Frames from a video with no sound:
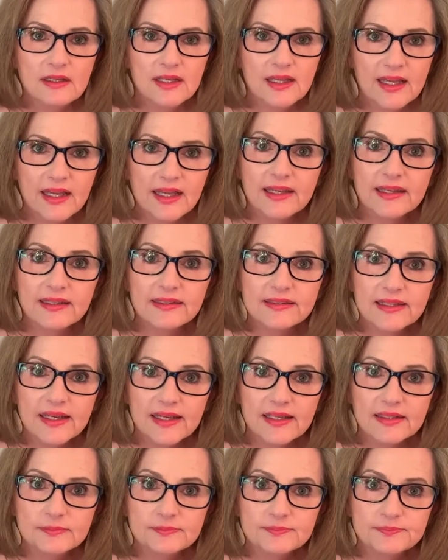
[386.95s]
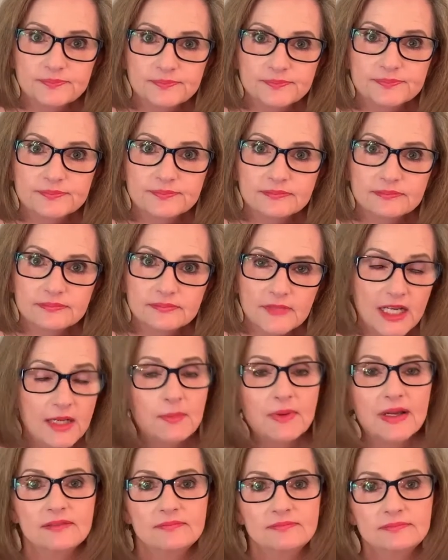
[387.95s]
And
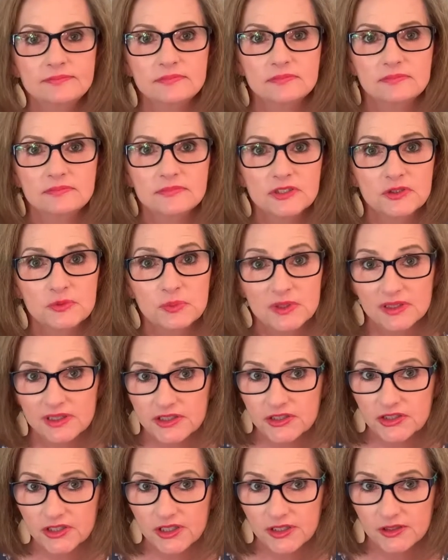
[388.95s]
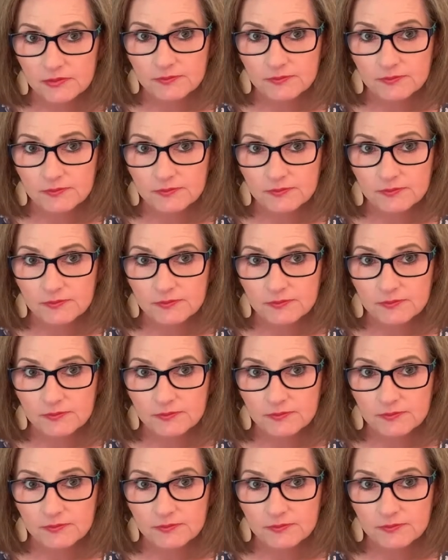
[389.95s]
anyway, just want to let you know.